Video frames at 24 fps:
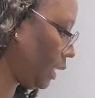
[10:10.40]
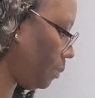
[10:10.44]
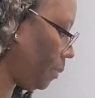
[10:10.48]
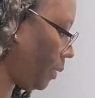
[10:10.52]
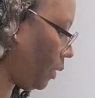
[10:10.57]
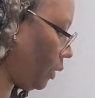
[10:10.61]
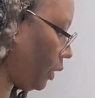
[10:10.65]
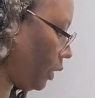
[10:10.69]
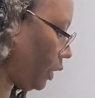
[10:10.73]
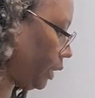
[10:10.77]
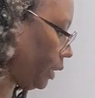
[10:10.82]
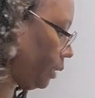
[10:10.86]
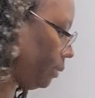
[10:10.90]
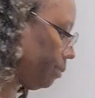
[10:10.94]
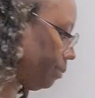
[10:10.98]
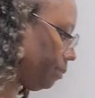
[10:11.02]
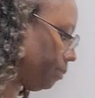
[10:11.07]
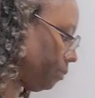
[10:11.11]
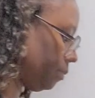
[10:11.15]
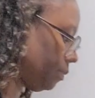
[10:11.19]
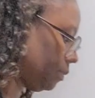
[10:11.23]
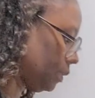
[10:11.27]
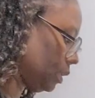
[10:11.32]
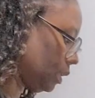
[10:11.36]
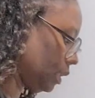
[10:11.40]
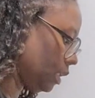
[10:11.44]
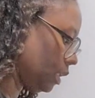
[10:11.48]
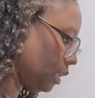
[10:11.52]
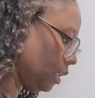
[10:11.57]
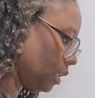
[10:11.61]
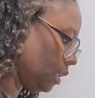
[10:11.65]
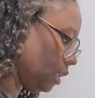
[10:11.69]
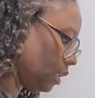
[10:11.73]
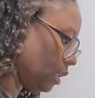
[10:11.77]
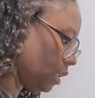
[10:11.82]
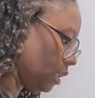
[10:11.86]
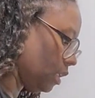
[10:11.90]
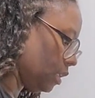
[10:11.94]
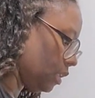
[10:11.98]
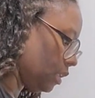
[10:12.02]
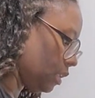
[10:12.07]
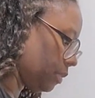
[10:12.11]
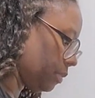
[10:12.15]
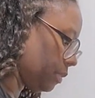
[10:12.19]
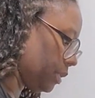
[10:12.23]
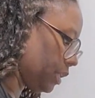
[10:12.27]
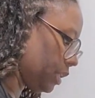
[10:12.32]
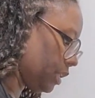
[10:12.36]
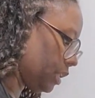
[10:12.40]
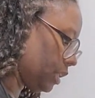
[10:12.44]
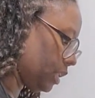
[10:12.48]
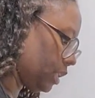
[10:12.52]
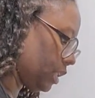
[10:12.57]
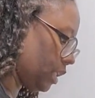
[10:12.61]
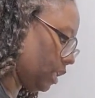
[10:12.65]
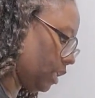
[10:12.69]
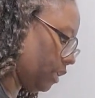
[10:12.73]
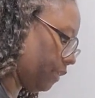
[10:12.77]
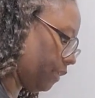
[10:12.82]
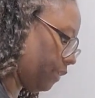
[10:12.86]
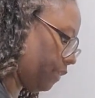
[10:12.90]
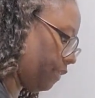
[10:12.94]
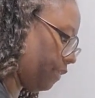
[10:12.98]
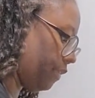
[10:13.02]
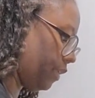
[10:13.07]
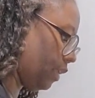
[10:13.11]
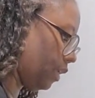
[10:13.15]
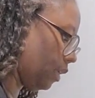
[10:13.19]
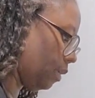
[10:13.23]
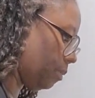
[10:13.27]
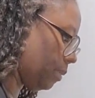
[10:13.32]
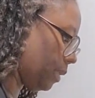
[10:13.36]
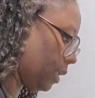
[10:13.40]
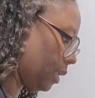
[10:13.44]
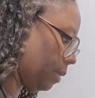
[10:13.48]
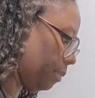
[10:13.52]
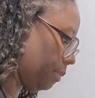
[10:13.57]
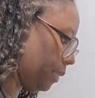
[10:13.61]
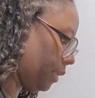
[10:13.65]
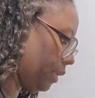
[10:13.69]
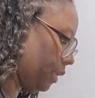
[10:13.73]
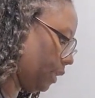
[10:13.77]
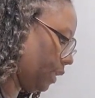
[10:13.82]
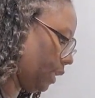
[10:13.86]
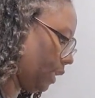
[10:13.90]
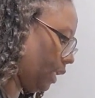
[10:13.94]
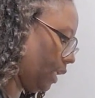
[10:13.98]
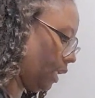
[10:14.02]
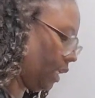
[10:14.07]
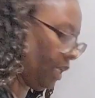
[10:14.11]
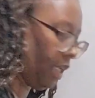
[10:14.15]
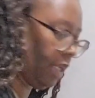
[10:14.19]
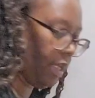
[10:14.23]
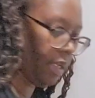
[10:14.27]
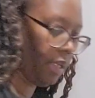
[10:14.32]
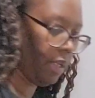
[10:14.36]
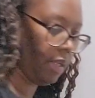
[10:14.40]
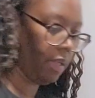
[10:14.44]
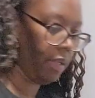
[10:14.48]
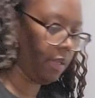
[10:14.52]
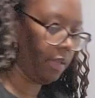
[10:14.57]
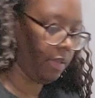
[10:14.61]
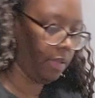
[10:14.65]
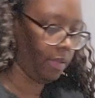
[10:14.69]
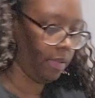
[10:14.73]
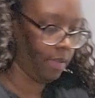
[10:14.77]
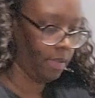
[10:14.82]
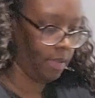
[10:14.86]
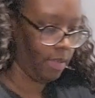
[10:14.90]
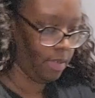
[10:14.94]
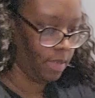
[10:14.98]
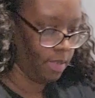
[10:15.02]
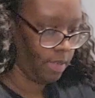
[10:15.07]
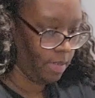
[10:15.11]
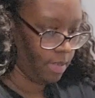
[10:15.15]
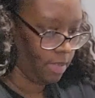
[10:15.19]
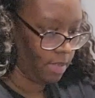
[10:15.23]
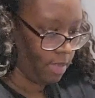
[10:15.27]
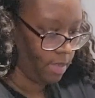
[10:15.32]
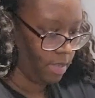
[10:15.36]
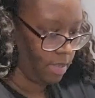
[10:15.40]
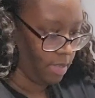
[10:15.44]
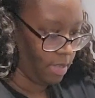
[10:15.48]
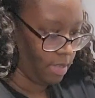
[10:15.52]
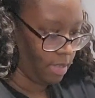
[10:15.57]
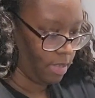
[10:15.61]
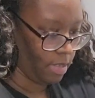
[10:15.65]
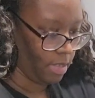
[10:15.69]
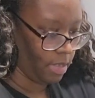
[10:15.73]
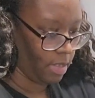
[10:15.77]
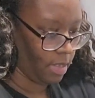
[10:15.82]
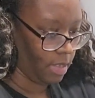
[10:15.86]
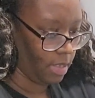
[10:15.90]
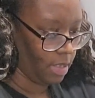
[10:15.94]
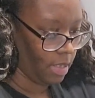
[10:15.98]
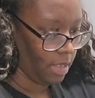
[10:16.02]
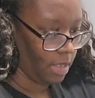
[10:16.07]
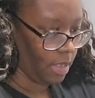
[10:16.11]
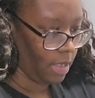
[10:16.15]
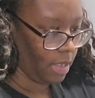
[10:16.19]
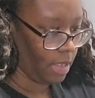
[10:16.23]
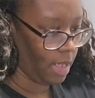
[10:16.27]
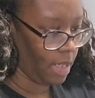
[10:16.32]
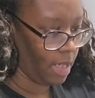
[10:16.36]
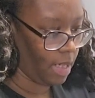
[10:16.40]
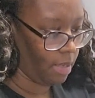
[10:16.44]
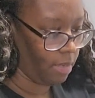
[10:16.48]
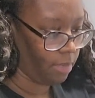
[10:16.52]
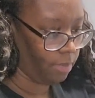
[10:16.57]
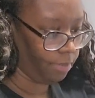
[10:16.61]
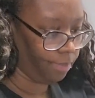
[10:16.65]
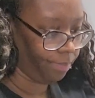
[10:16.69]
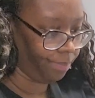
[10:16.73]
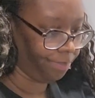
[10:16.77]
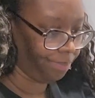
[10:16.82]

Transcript: smell good. So we're just gonna fill them up here. Now,